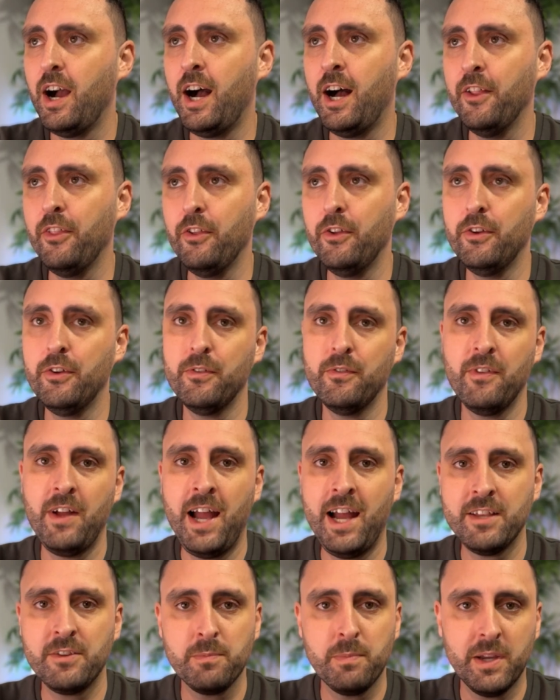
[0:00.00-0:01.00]
other
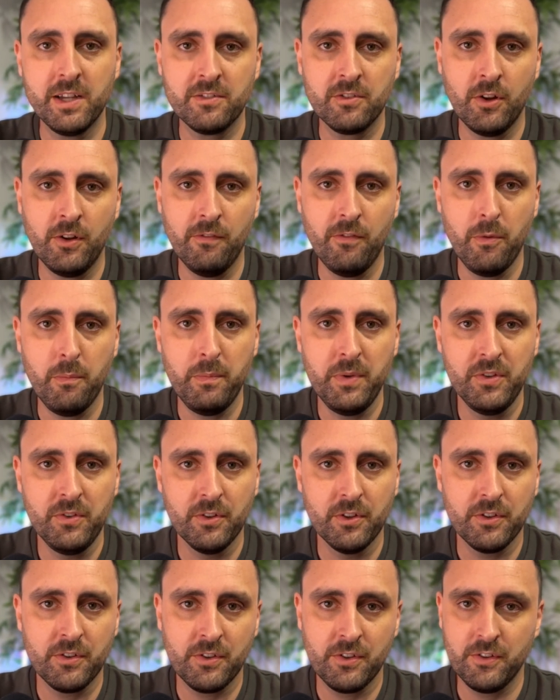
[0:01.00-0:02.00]
aspects of the
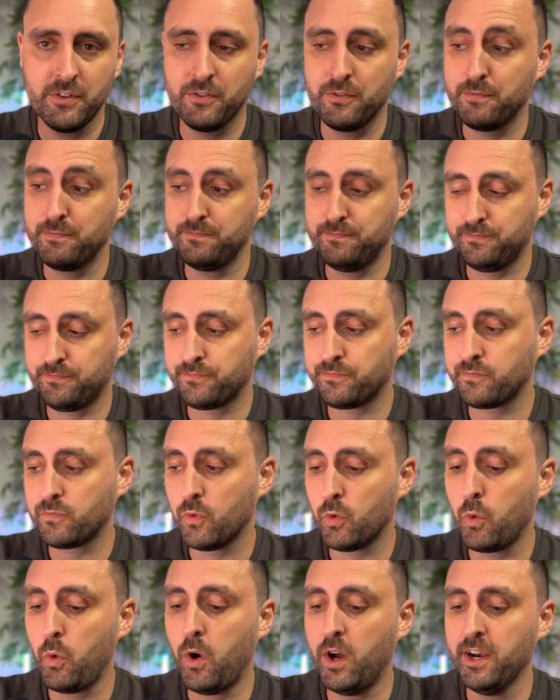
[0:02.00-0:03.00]
business. There's
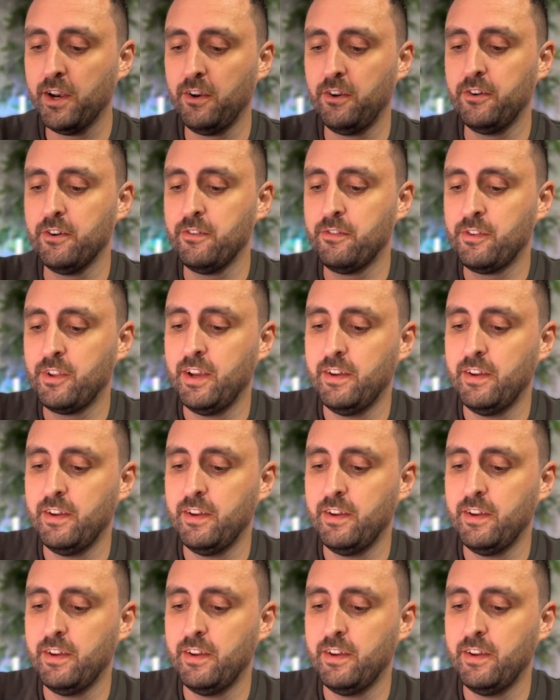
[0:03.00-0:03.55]
quite a lot of